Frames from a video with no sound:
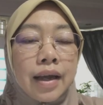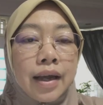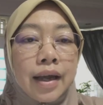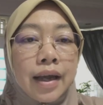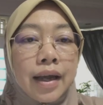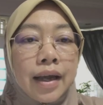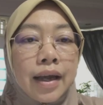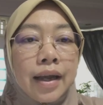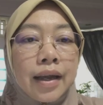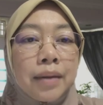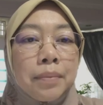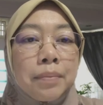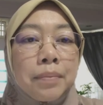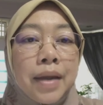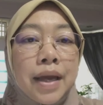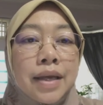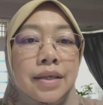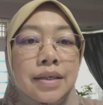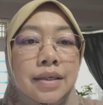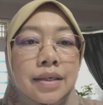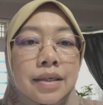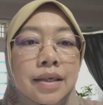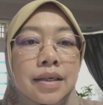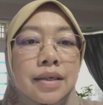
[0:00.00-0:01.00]
I
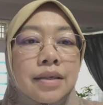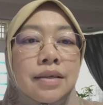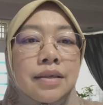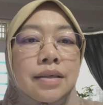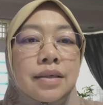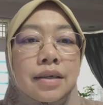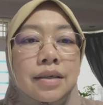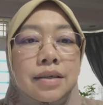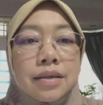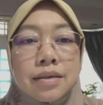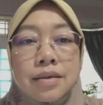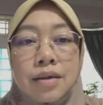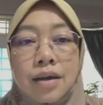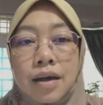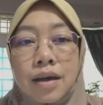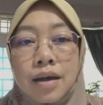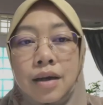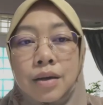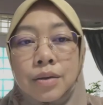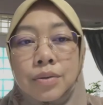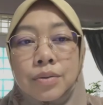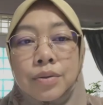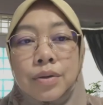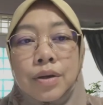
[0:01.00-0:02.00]
mentioned just
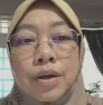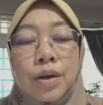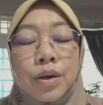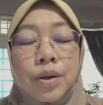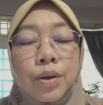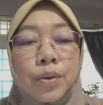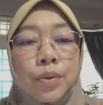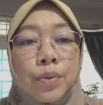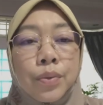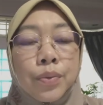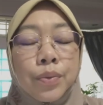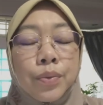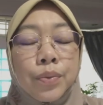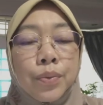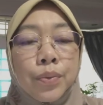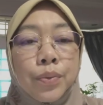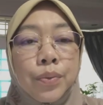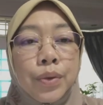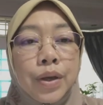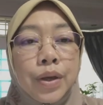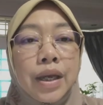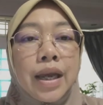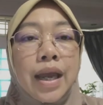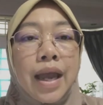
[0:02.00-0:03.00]
now
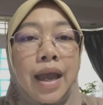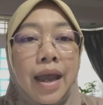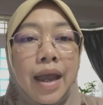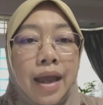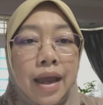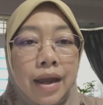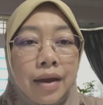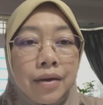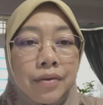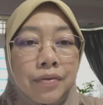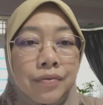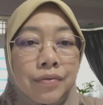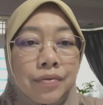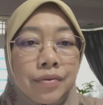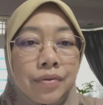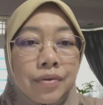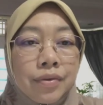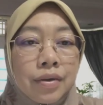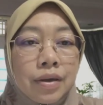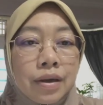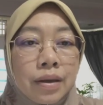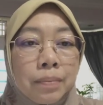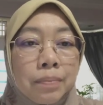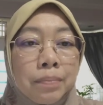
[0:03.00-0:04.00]
we have
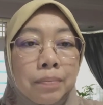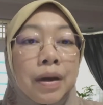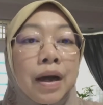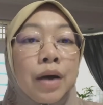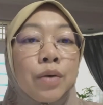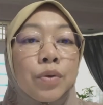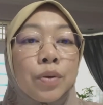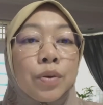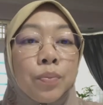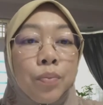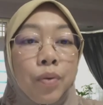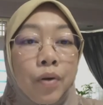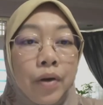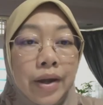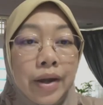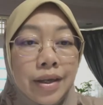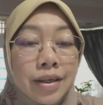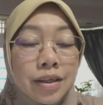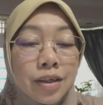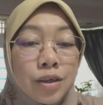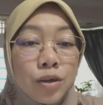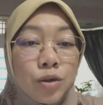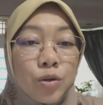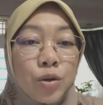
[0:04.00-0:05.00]

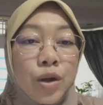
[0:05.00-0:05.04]
PowerPoints to